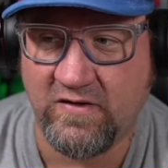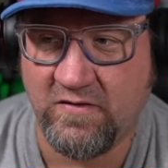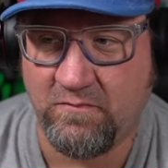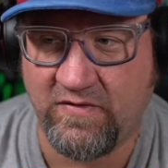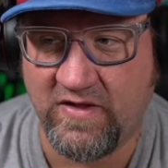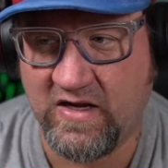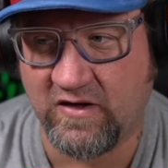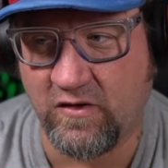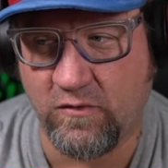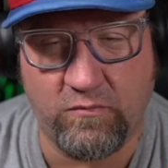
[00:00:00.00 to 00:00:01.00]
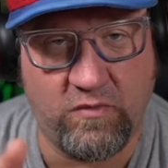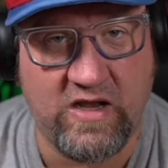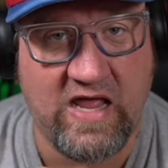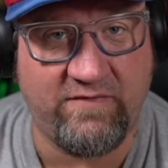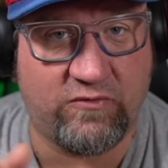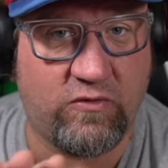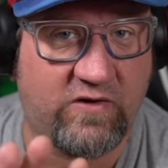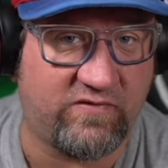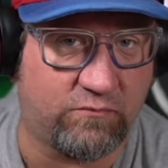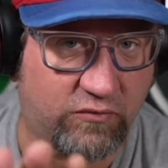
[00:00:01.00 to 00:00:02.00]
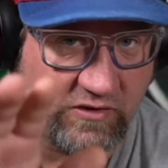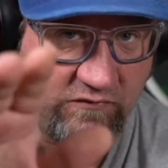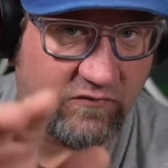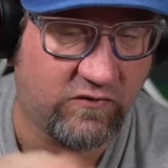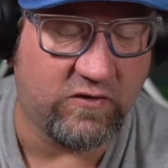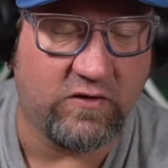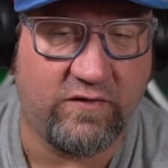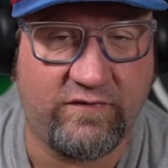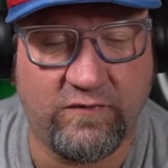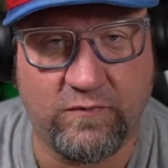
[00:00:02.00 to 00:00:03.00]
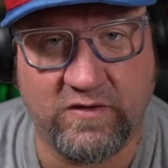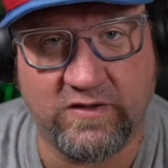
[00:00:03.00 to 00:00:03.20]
but then I go and I have to cross a bridge to